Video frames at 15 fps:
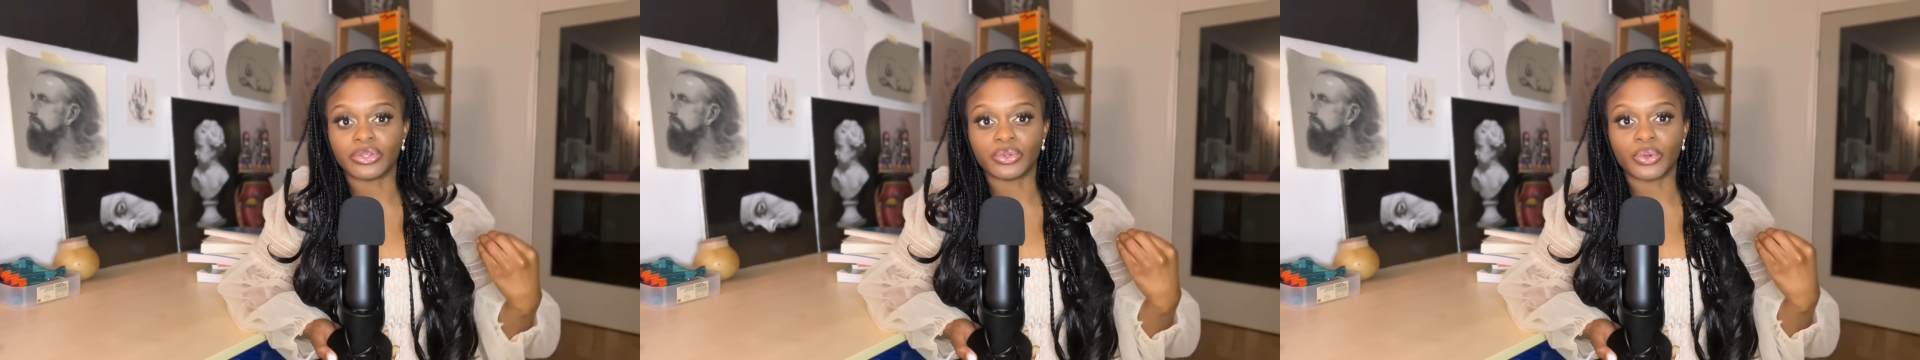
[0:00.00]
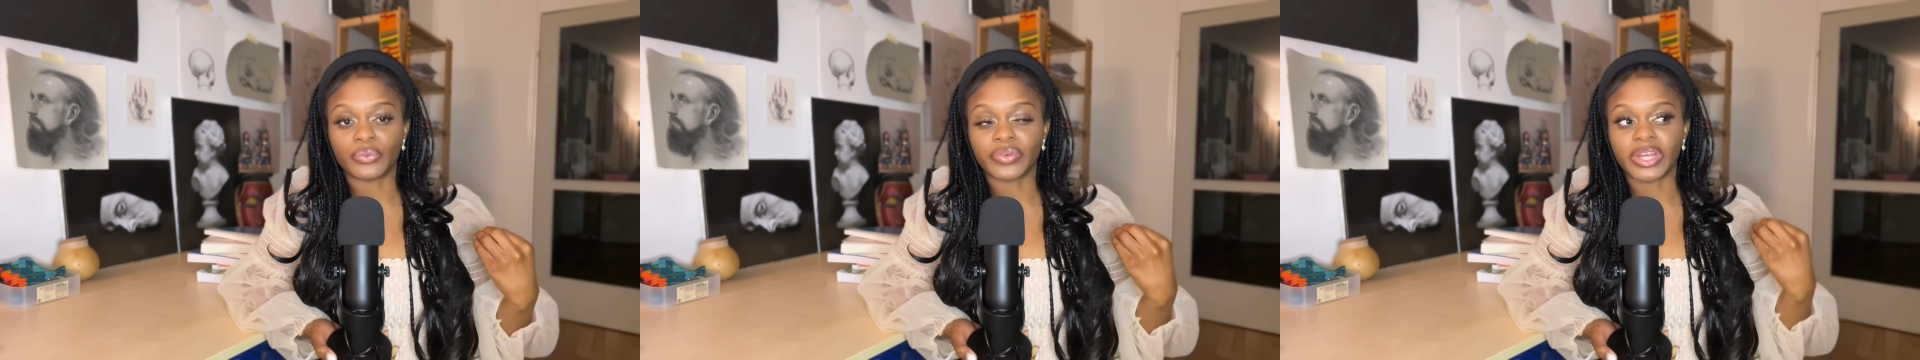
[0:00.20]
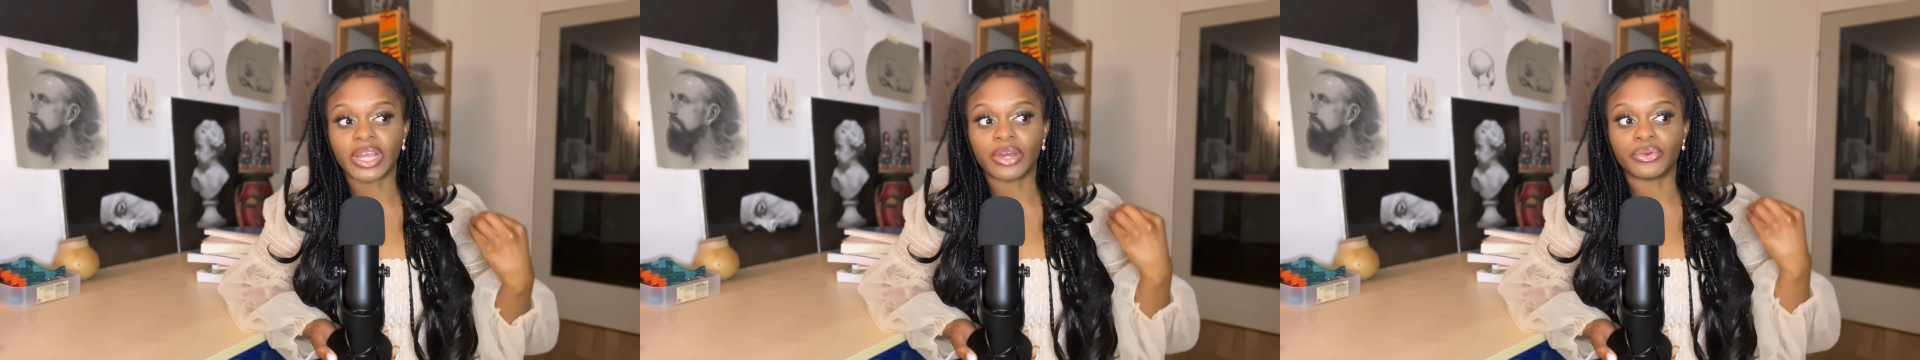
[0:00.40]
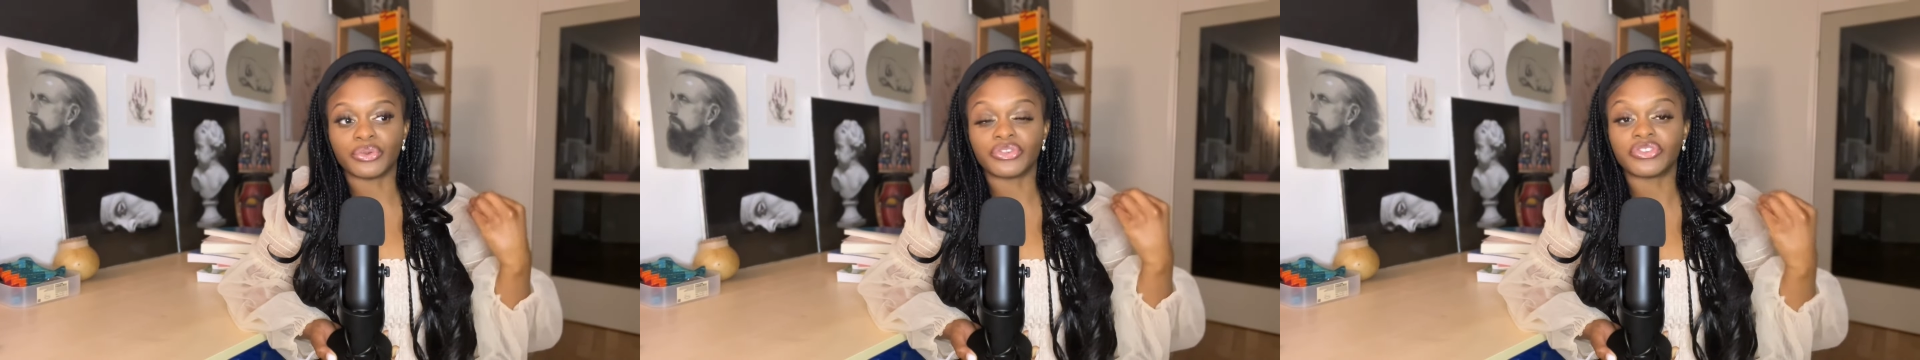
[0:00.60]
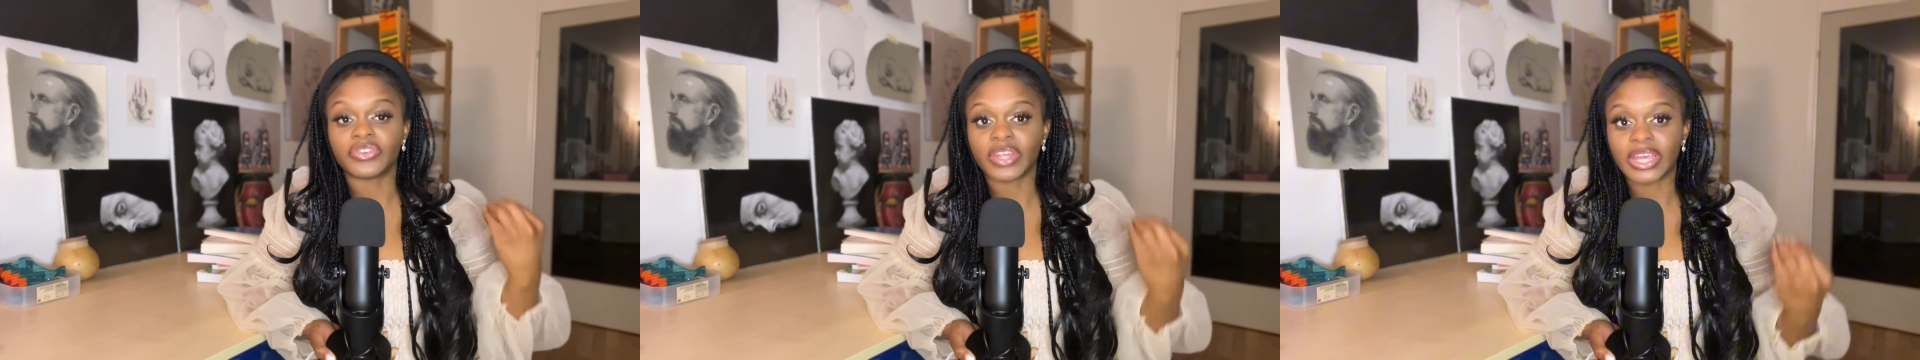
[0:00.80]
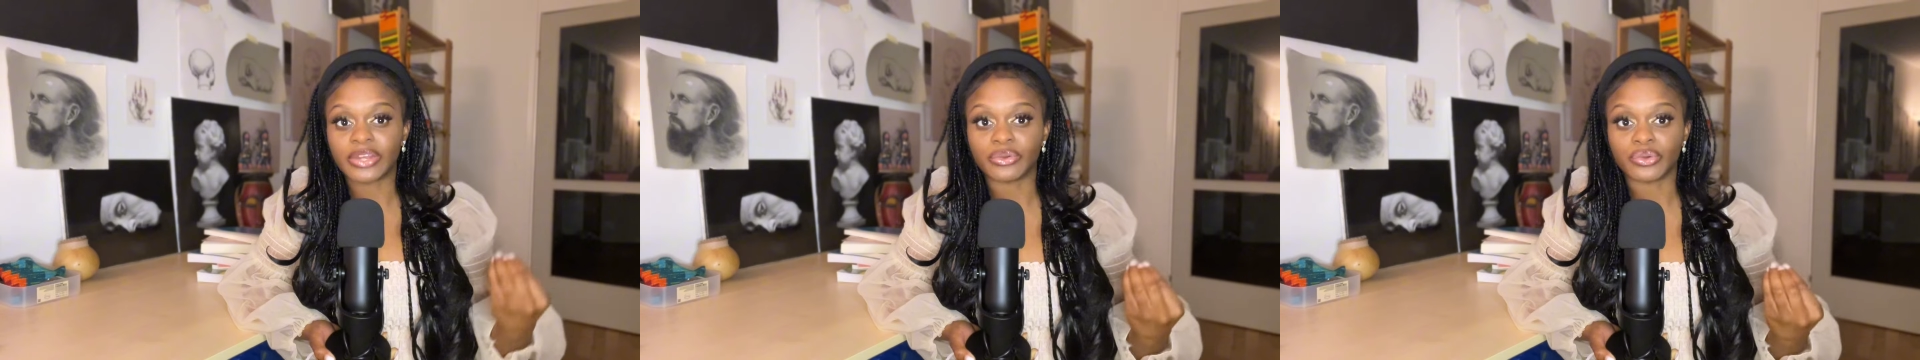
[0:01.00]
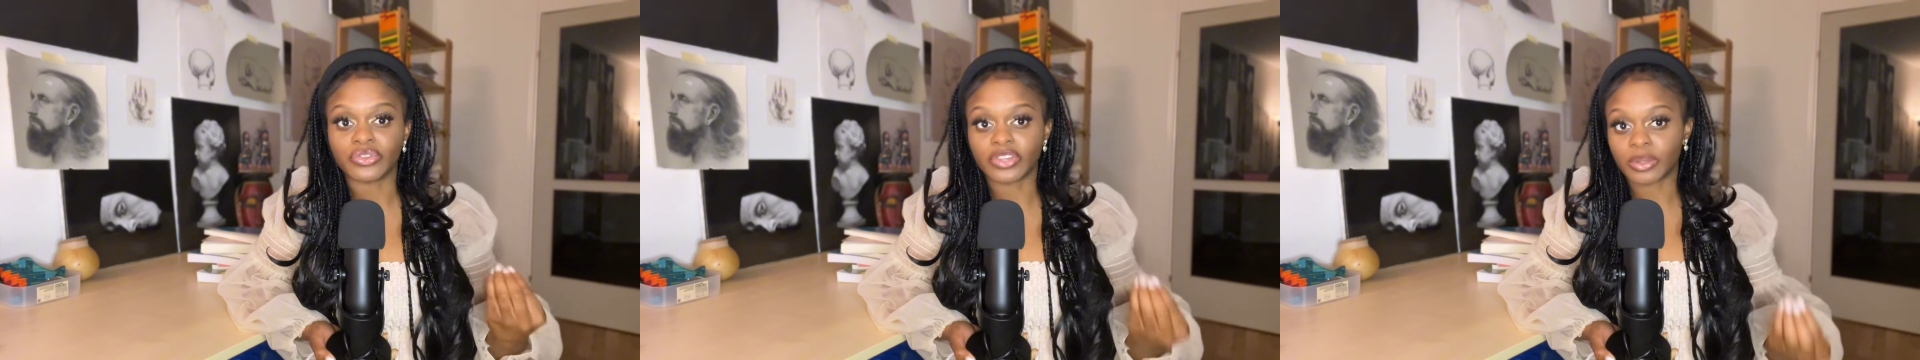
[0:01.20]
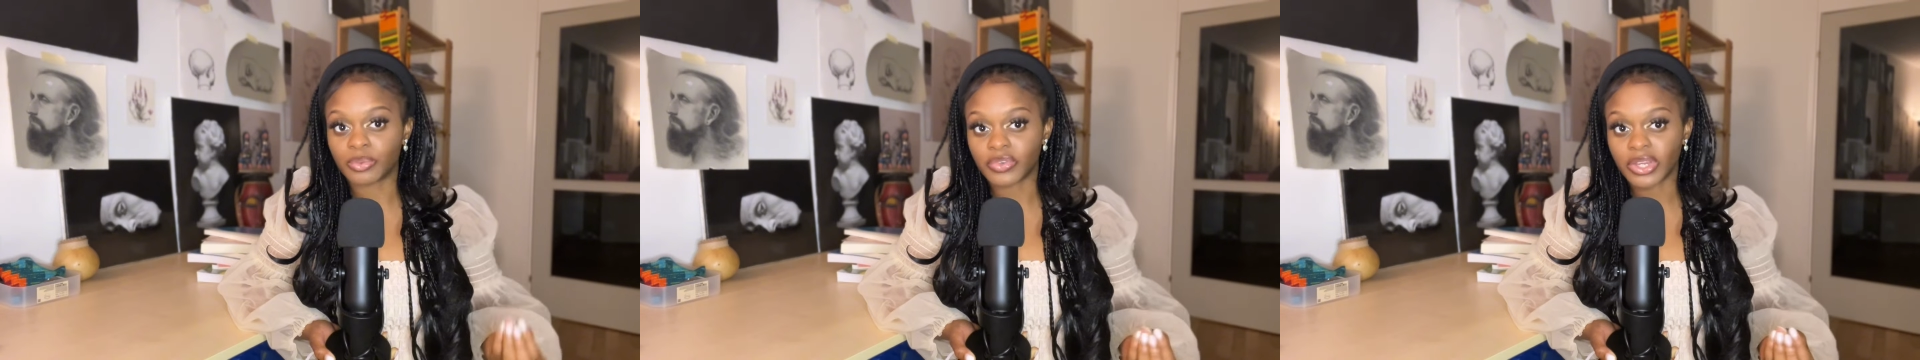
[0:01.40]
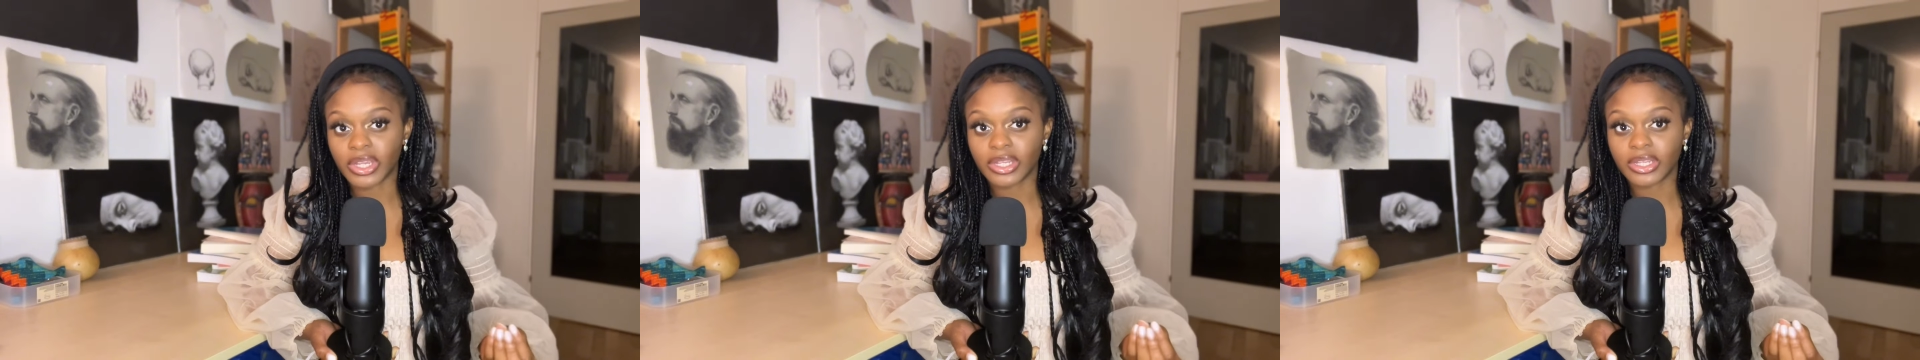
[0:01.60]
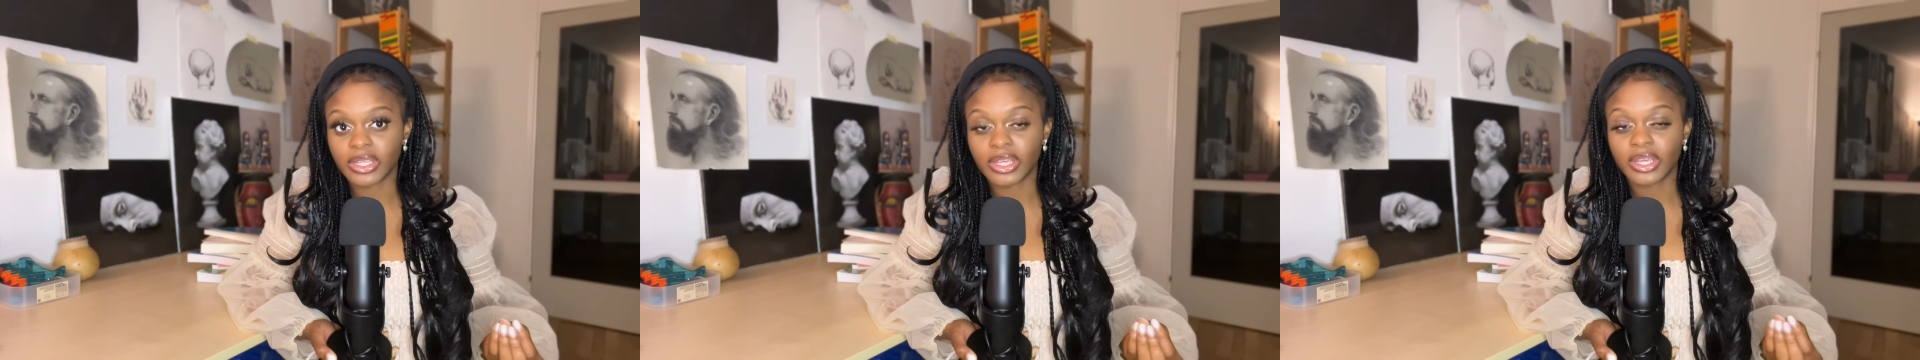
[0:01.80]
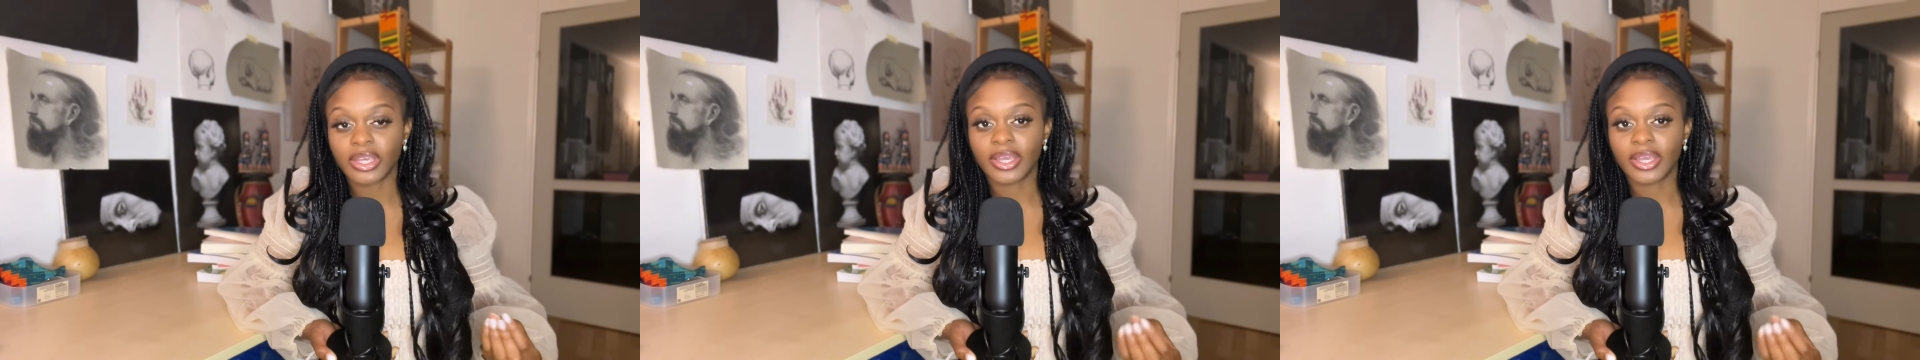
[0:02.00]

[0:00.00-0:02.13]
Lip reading: You don't really understand your subject.